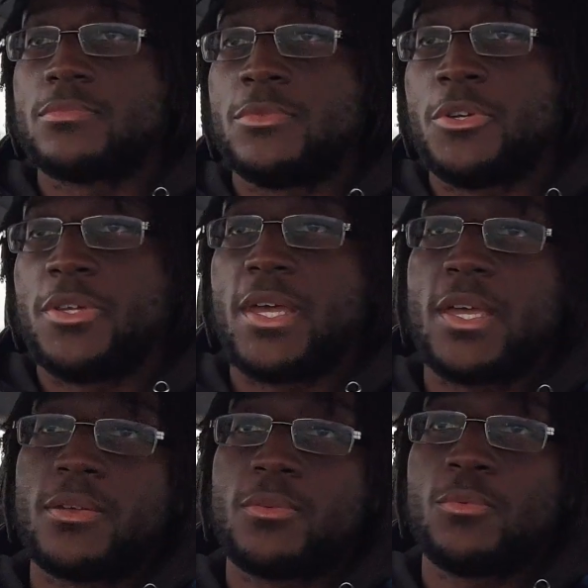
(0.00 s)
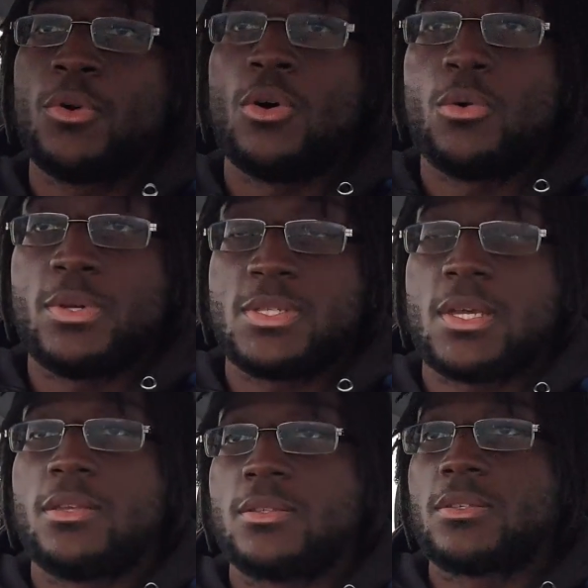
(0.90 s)
Your day will always
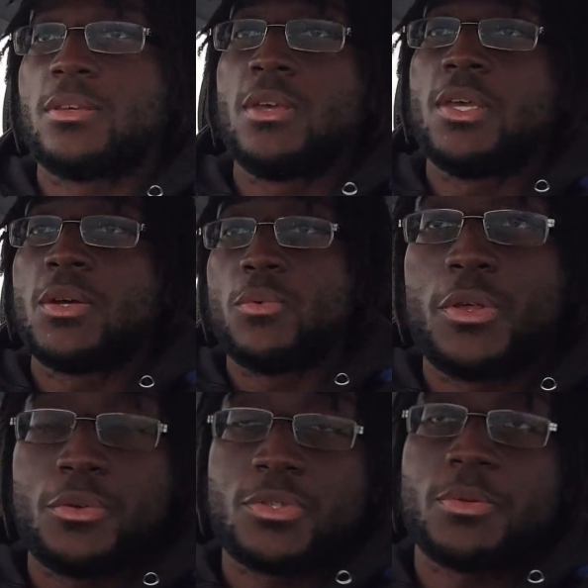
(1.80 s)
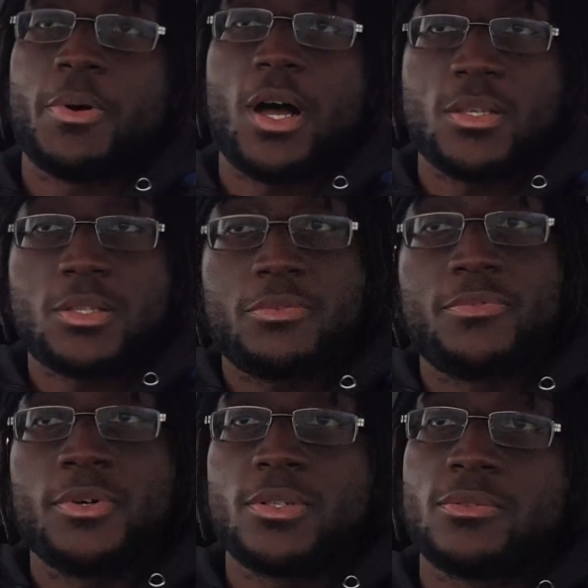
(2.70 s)
end, whether it's a positive
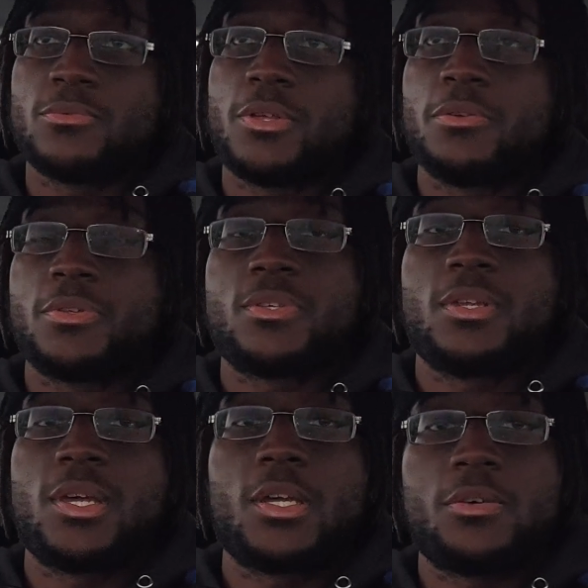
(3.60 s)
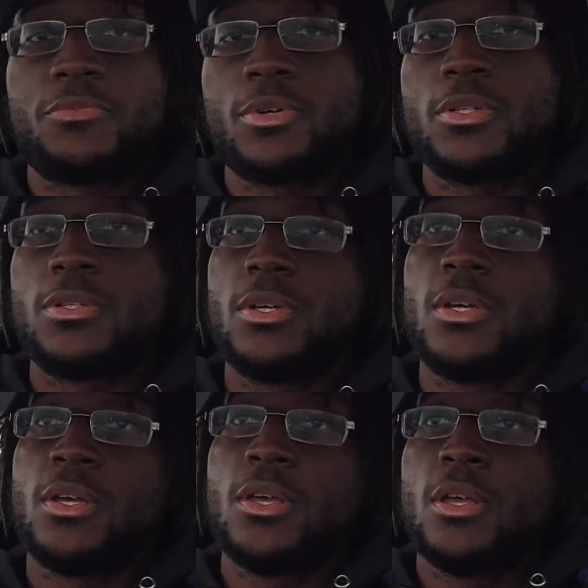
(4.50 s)
one, whether it's a negative one.
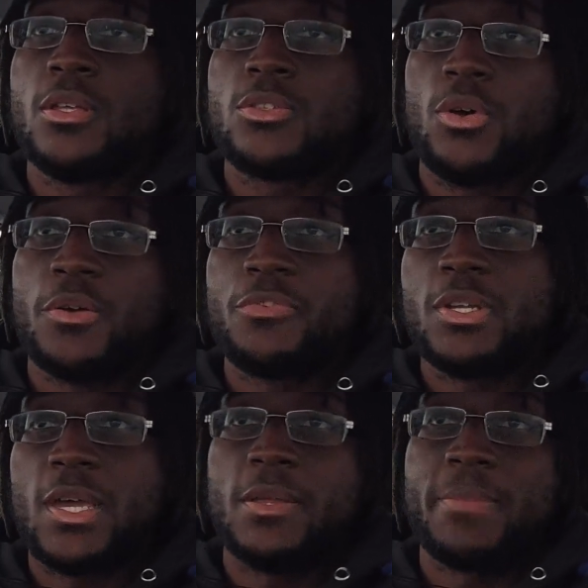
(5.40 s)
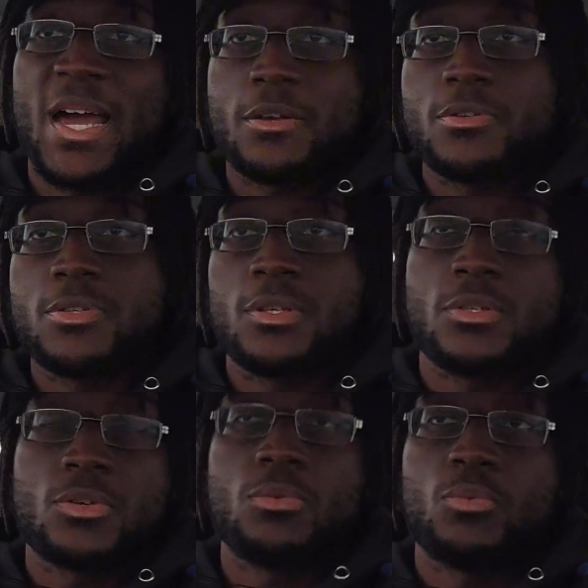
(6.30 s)
So every day matters in
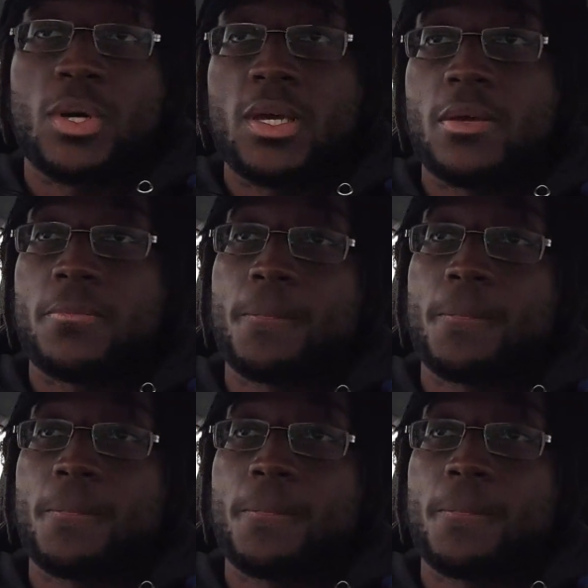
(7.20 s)
its own way,